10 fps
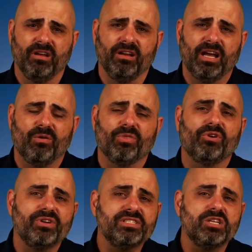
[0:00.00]
Now,
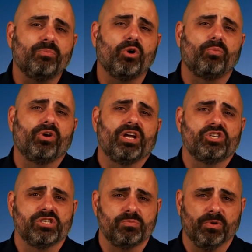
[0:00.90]
there is an
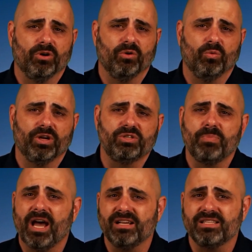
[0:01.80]
appropriations bill which
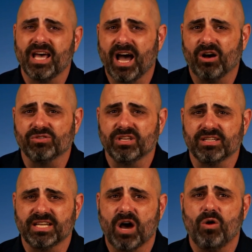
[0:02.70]
passed the House and
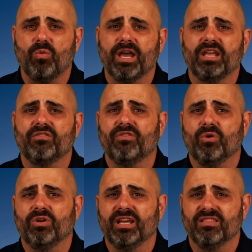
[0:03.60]
is now awaiting a
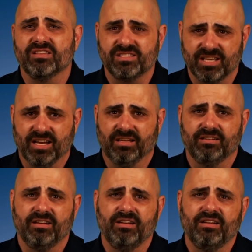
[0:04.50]
vote in the Senate.
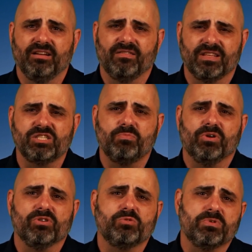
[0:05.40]
This
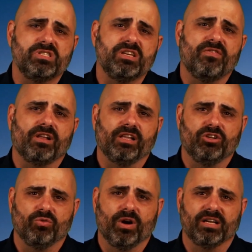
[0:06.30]
bill specifically
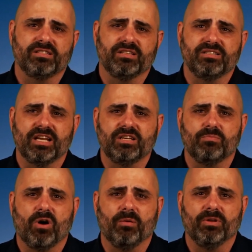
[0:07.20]
directs the State
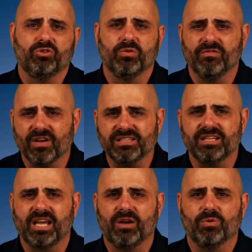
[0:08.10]
Department to
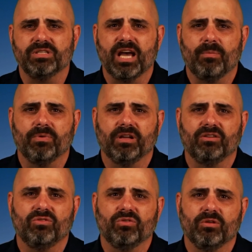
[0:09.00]
investigate what's
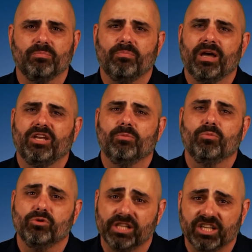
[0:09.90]
happening to the
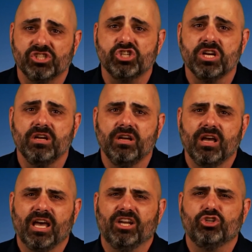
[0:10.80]
Banyamulenge
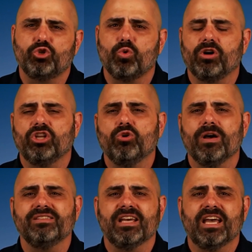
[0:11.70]
and ensure
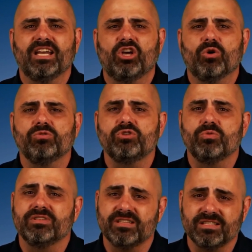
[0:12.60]
U.S. aid goes
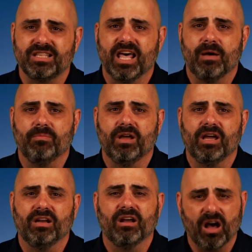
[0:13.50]
to assist them
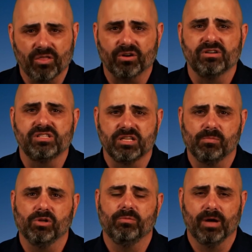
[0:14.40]
and other
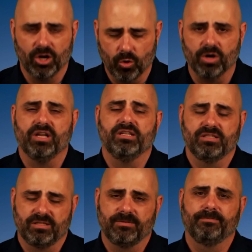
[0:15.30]
similar
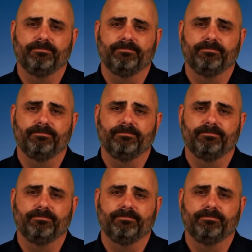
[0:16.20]
minorities.